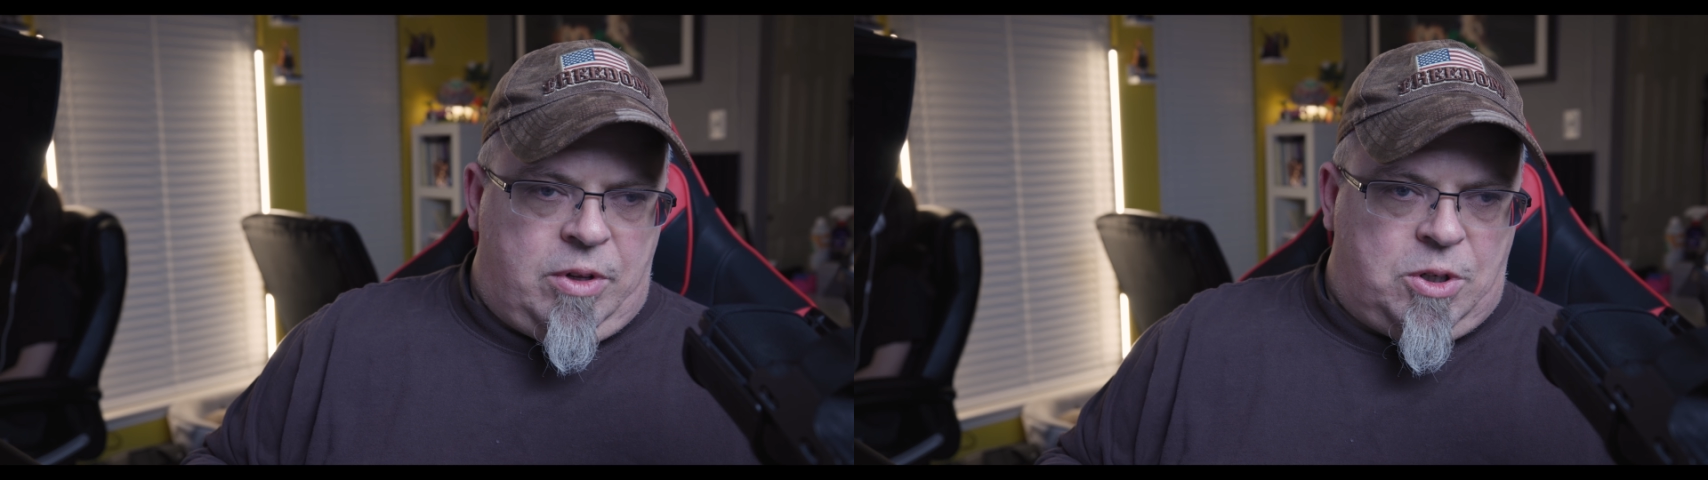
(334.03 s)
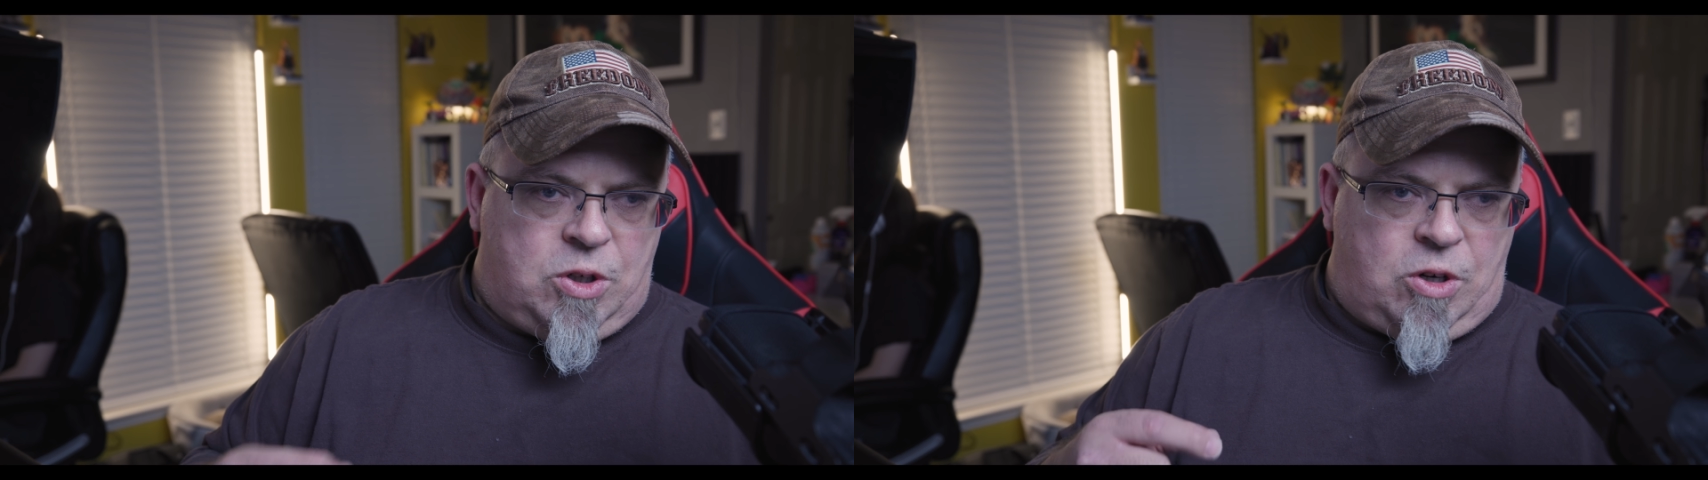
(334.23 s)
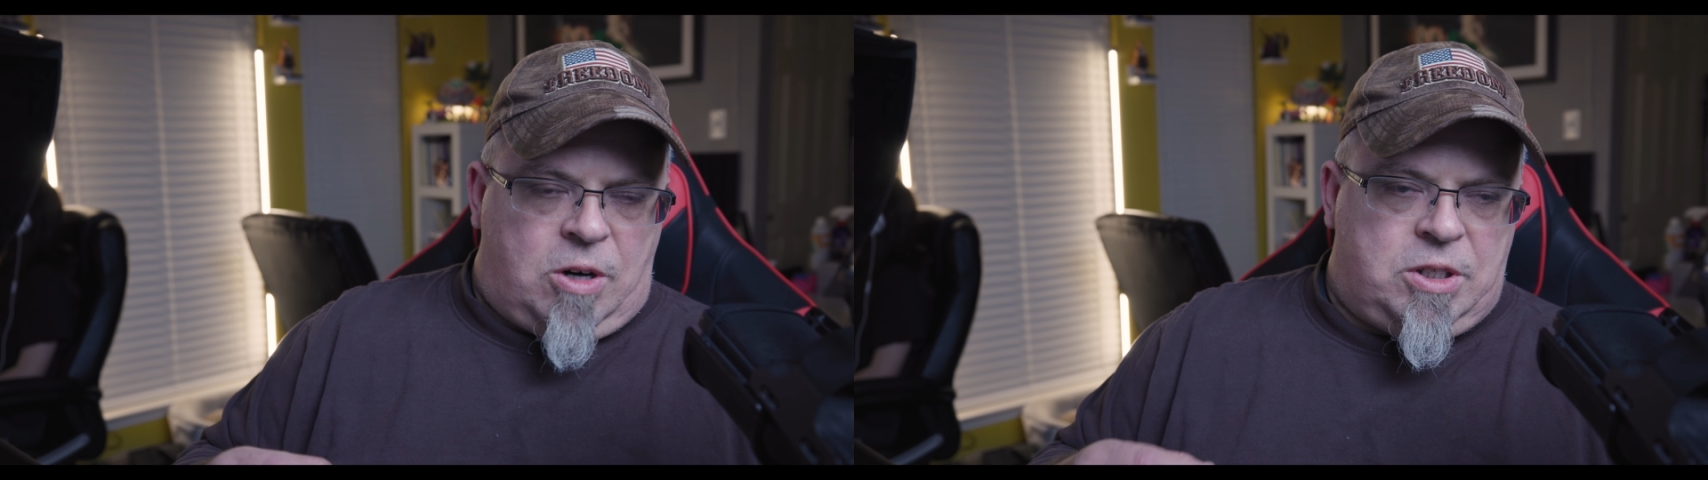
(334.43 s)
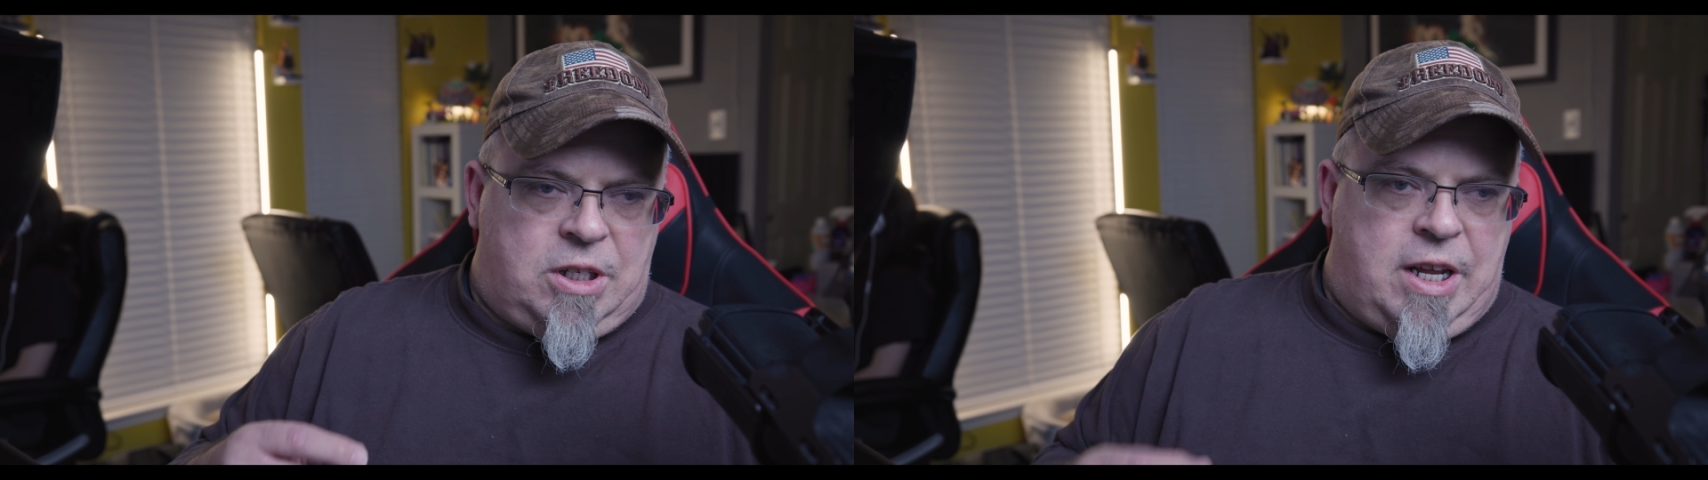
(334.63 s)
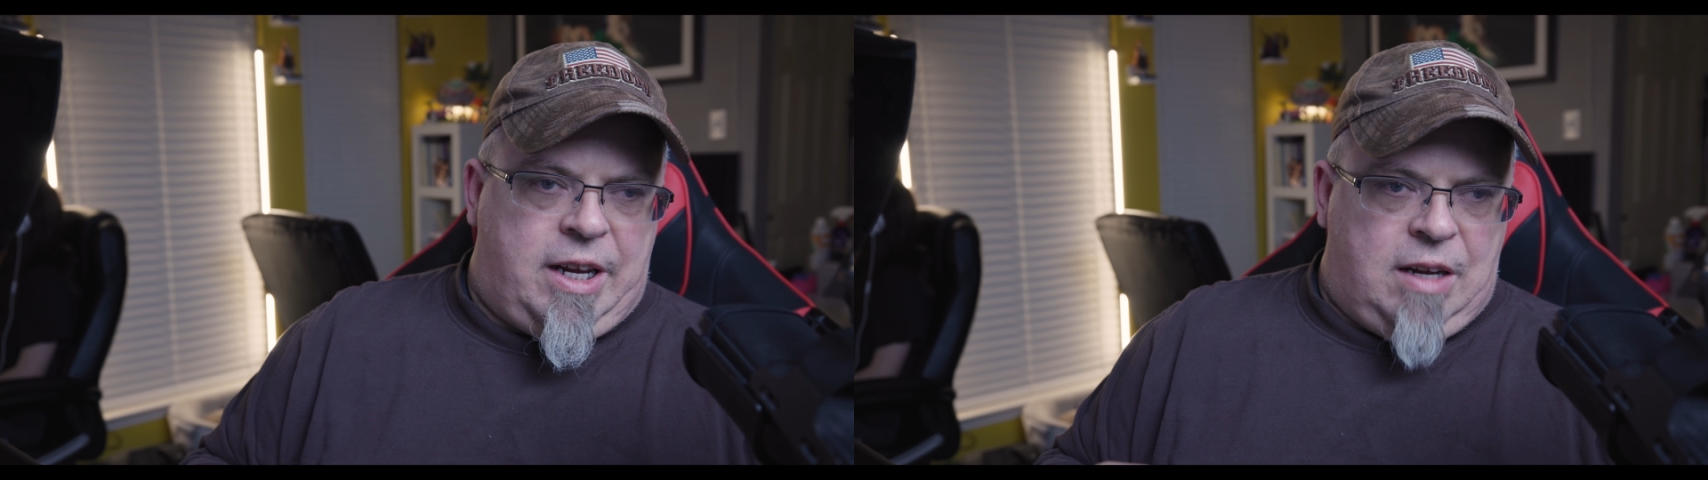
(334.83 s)
that starts
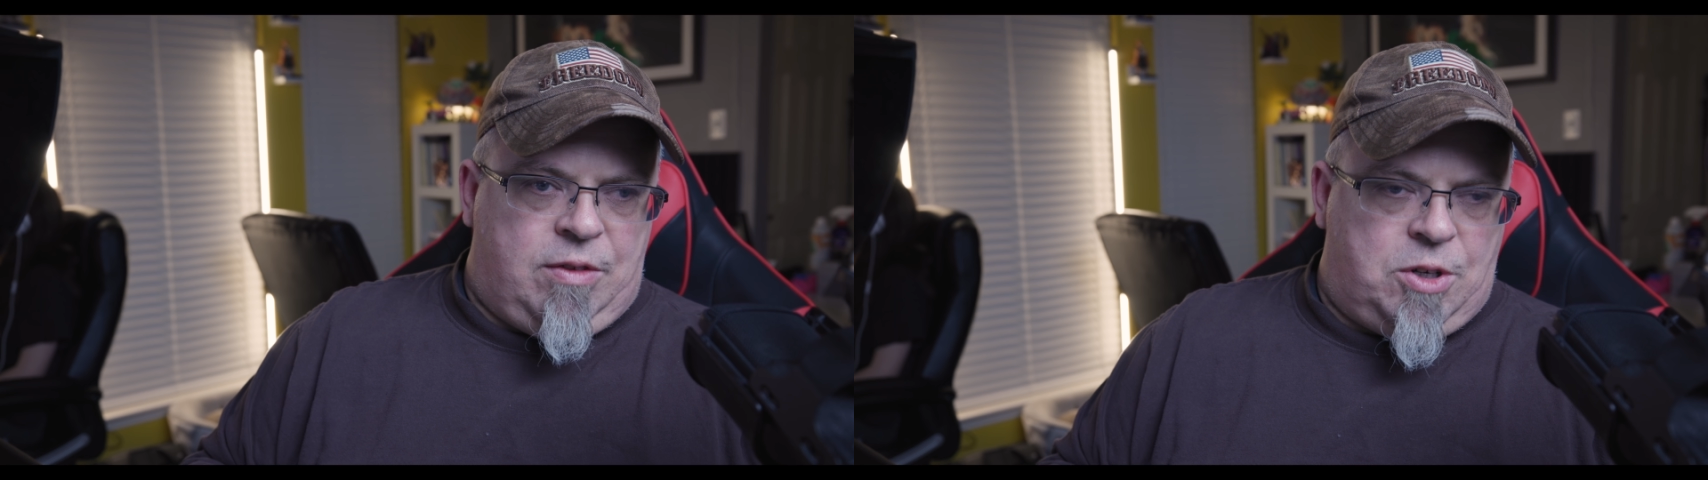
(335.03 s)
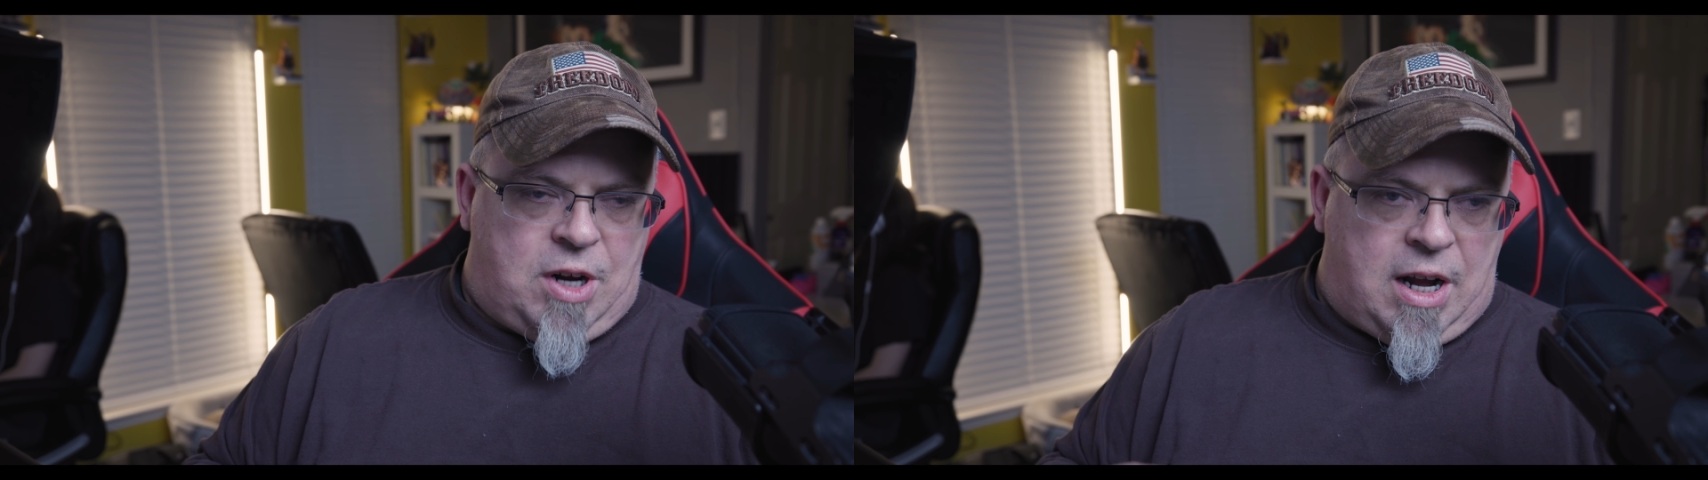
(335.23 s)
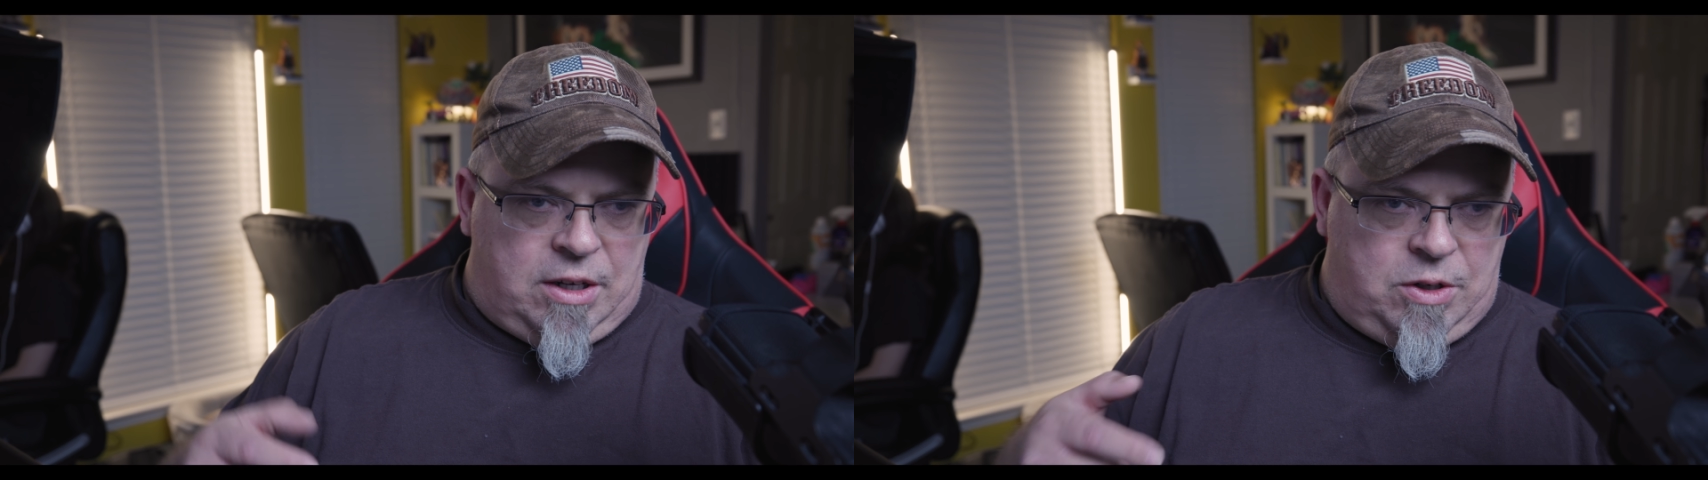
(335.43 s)
the taking of the shot,